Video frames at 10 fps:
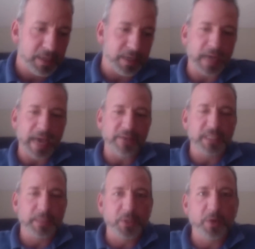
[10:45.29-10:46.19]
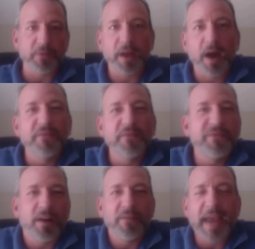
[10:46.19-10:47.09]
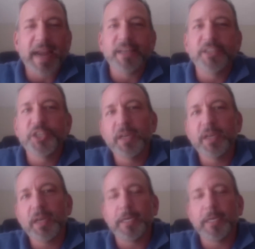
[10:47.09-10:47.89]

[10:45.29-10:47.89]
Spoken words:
having some sort of an unfair advantage.